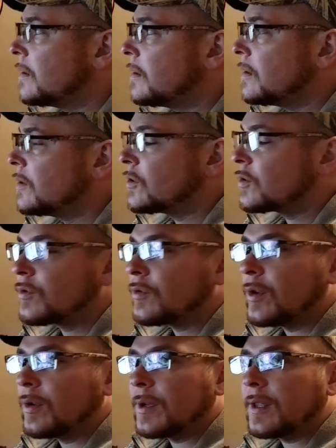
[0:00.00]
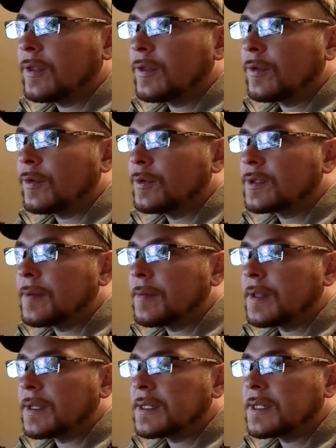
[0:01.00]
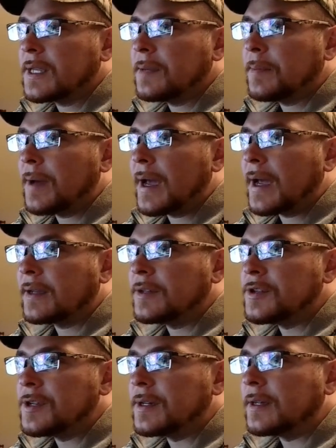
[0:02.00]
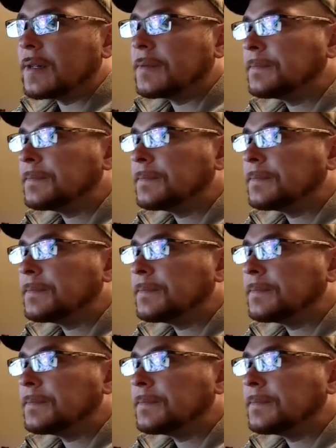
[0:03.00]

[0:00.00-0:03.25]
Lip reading: scrolling through some of the CPAC agenda.